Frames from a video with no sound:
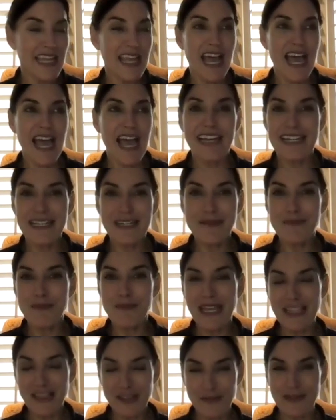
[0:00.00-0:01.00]
I didn't
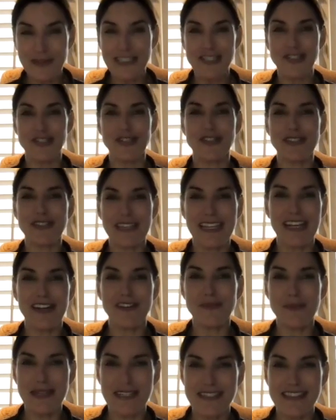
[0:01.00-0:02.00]
make the return that
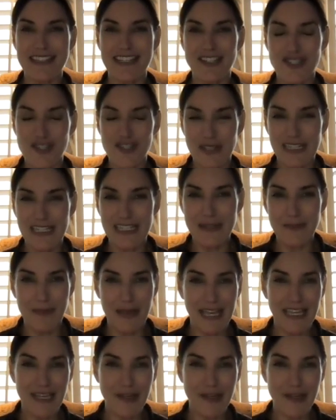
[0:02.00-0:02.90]
everybody says you need to make,